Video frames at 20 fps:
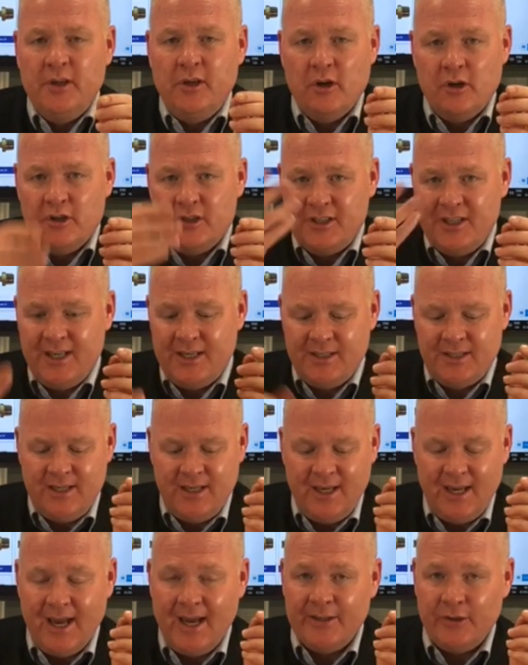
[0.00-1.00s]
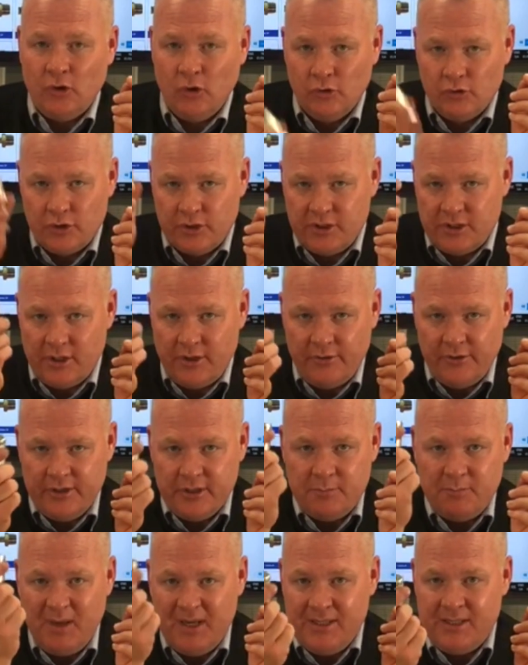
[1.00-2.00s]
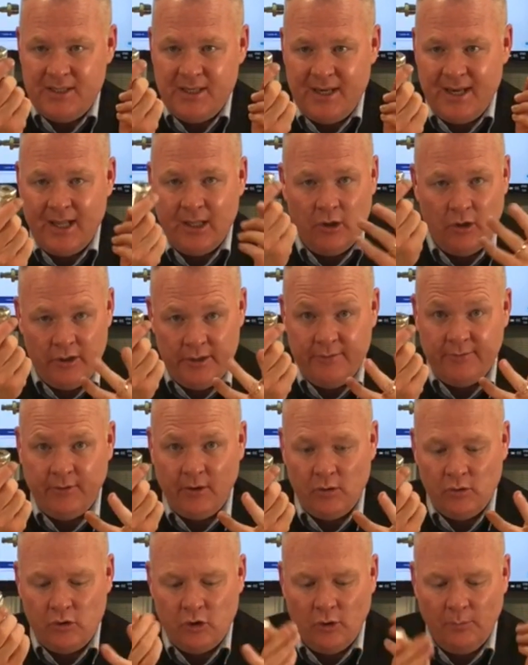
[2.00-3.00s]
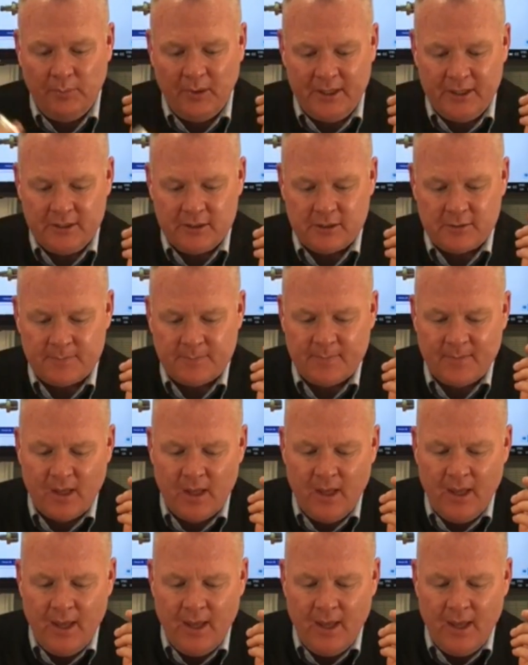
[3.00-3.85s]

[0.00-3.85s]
to your 60 and 100 series PCL high flow couplings.